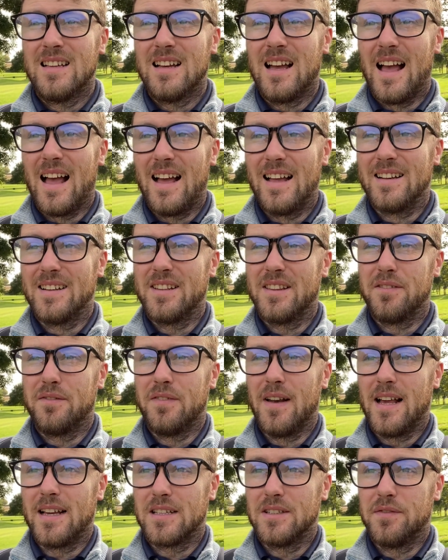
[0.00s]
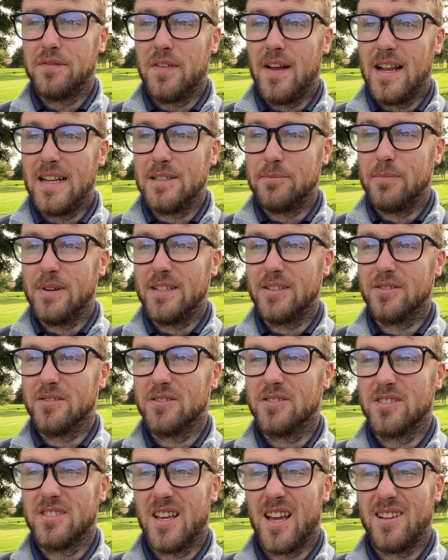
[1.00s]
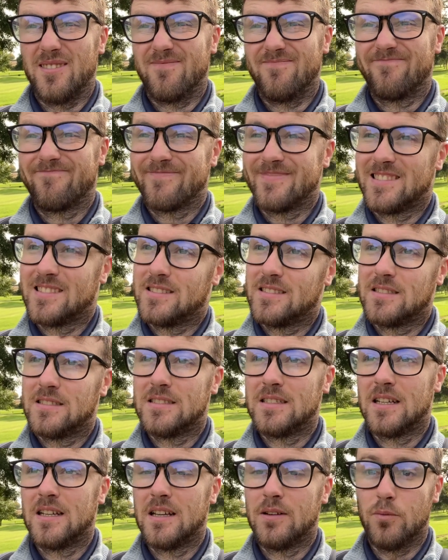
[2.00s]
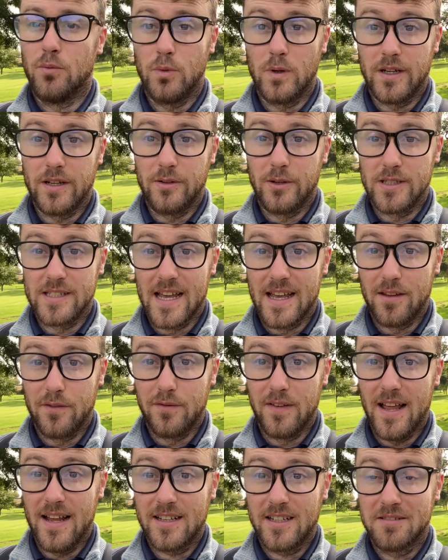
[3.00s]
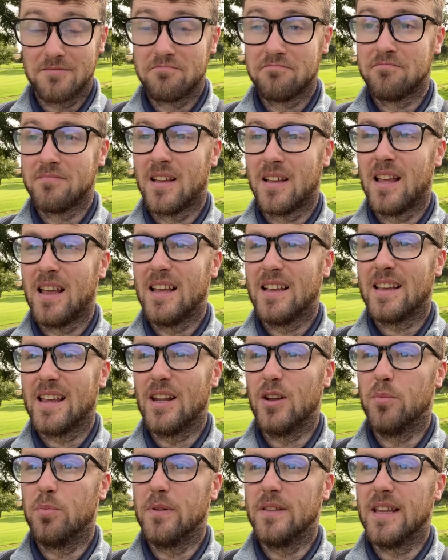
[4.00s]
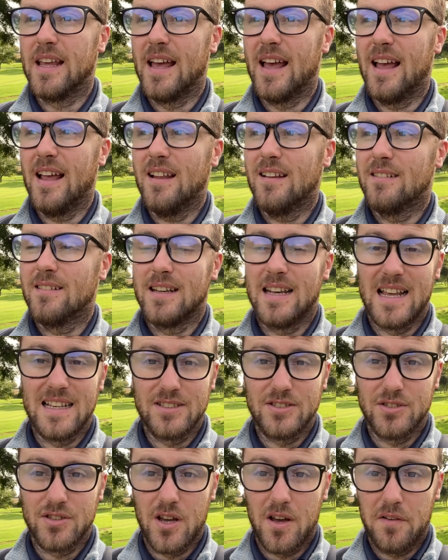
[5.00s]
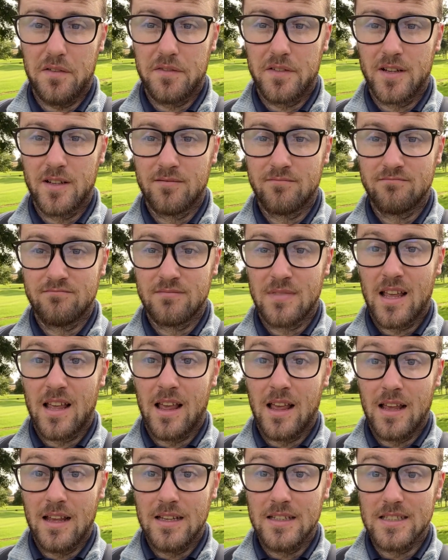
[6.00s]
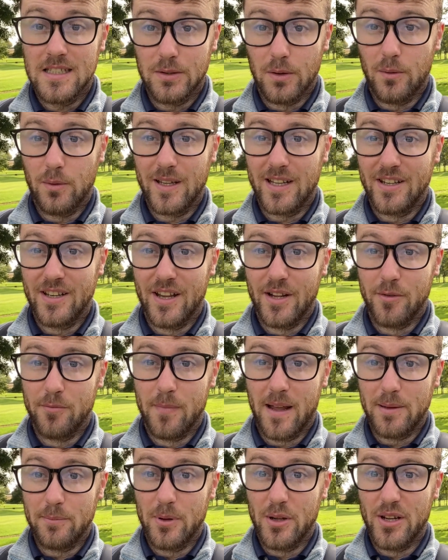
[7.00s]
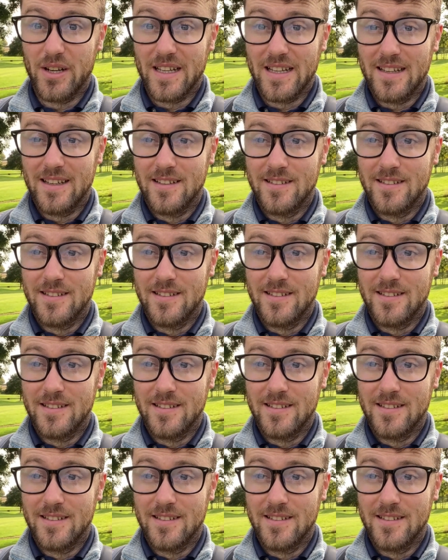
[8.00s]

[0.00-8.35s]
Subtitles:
And the flag is fairly middle, so we're going to attack the flag, get it up in the air, land soft, see what we can do, make birdie.